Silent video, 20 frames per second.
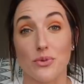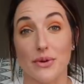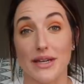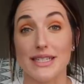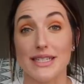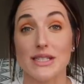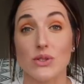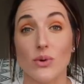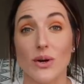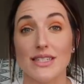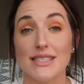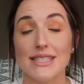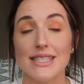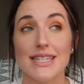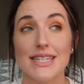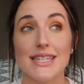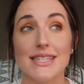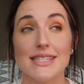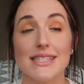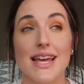
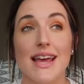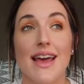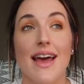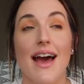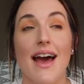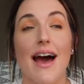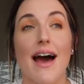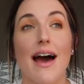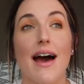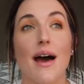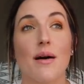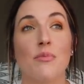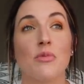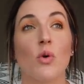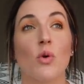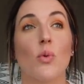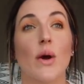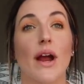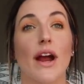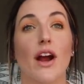resources um,
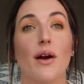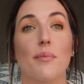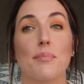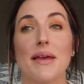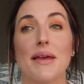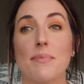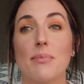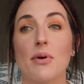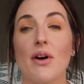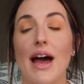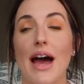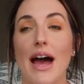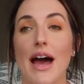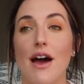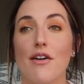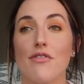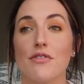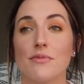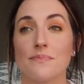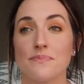where people
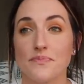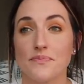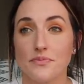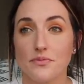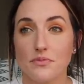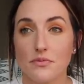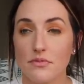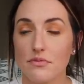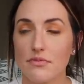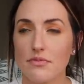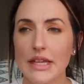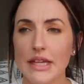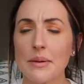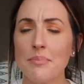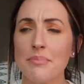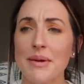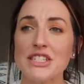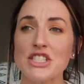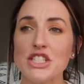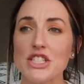have
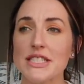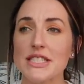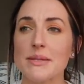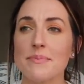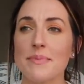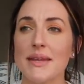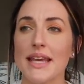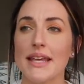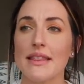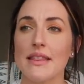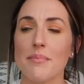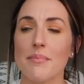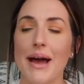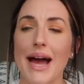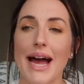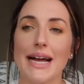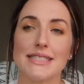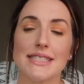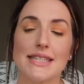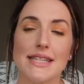mentioned to me in the
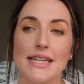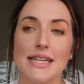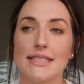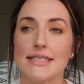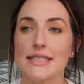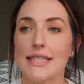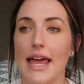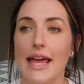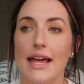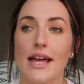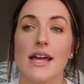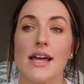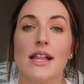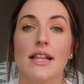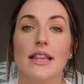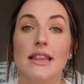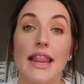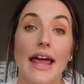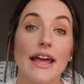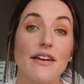past things like
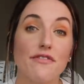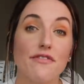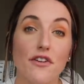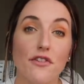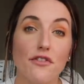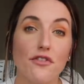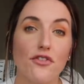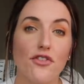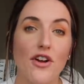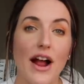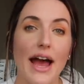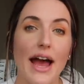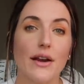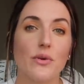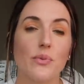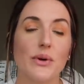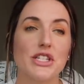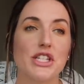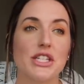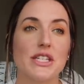Life of
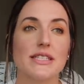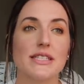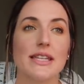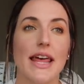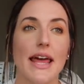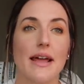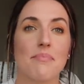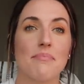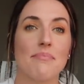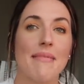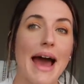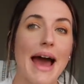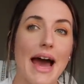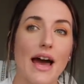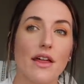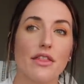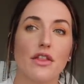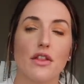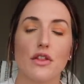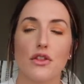Fred, which is like
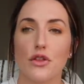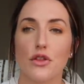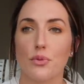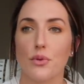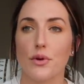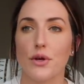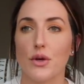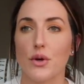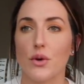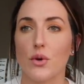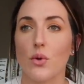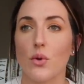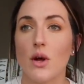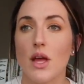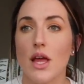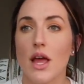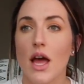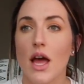math through